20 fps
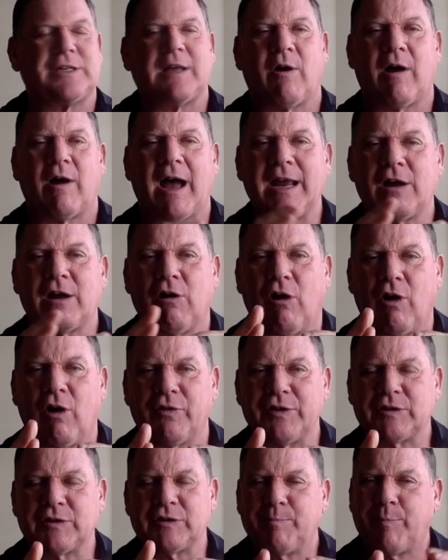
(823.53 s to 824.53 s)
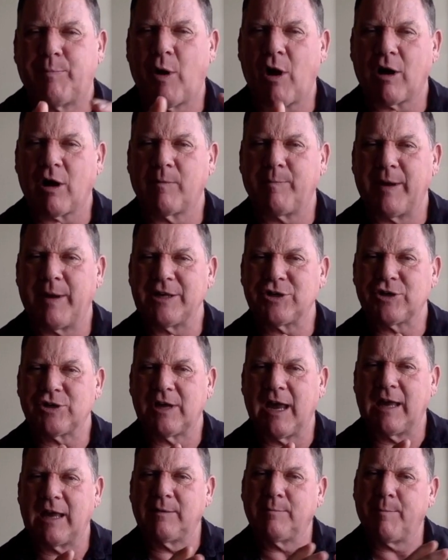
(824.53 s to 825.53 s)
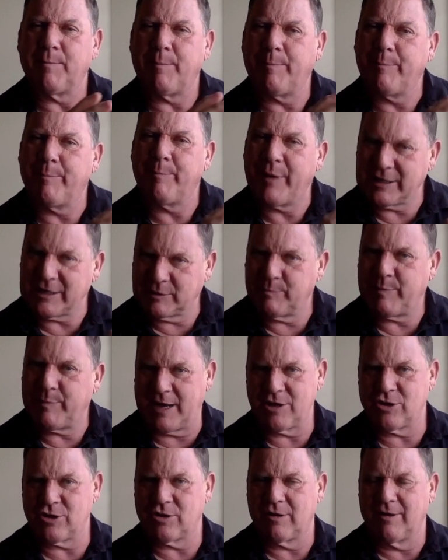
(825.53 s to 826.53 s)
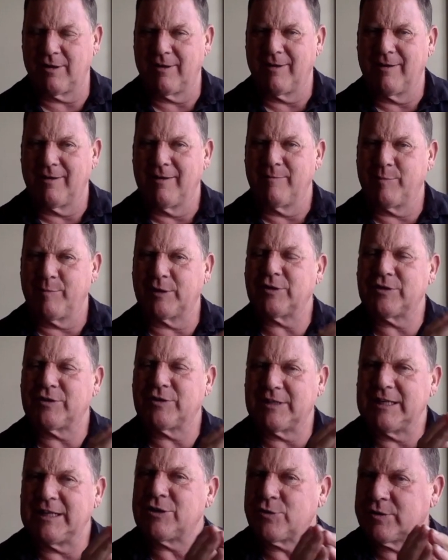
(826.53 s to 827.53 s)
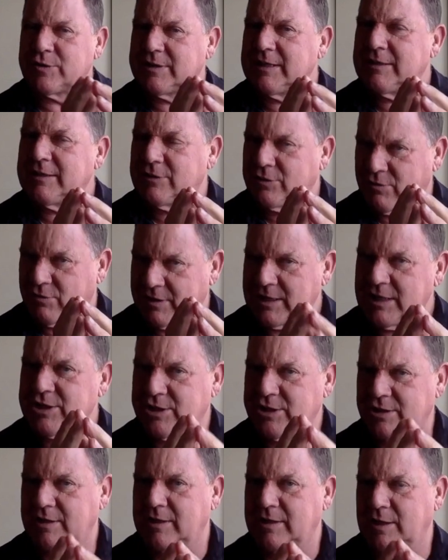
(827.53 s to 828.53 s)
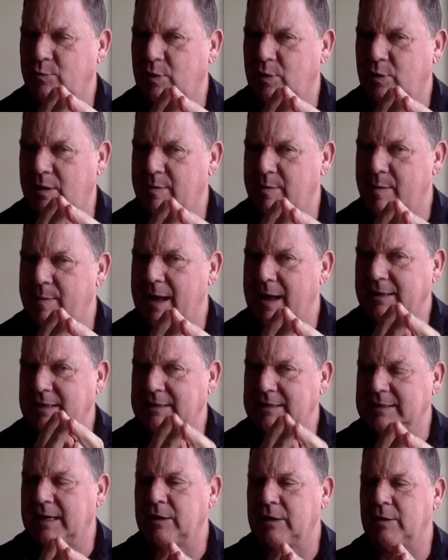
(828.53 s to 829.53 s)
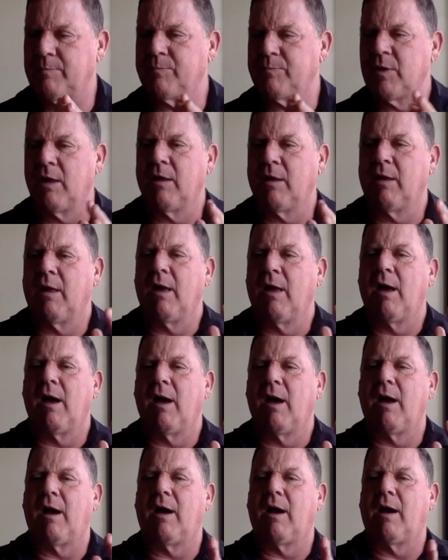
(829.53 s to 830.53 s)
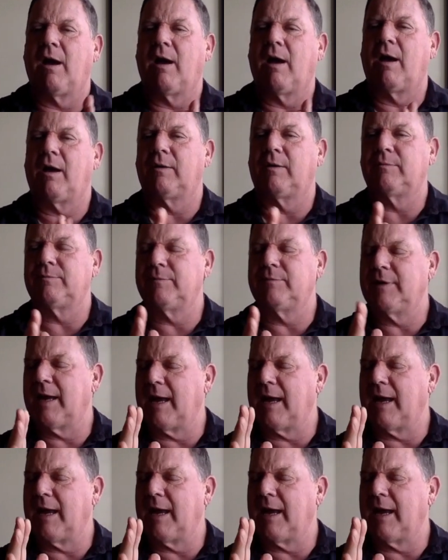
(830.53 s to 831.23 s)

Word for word: Now, I call this park bench and bus bench, but there's an interesting tradition in what I'm about to tell you uh,